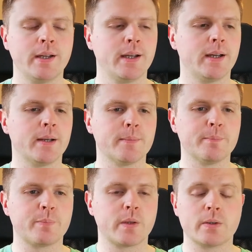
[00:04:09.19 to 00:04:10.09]

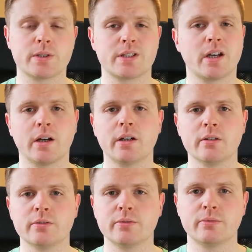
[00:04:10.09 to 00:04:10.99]
There's a ton
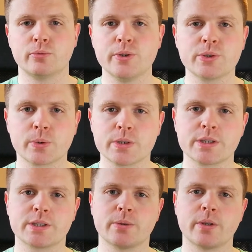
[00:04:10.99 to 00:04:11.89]
of resources
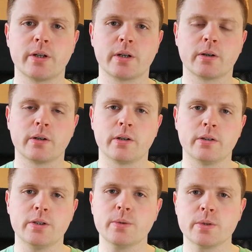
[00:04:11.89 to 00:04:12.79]
out there on
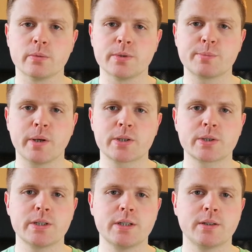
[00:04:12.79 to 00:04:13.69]
YouTube
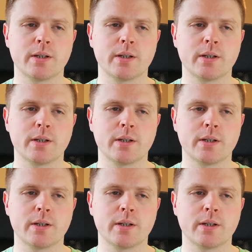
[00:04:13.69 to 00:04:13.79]
especially,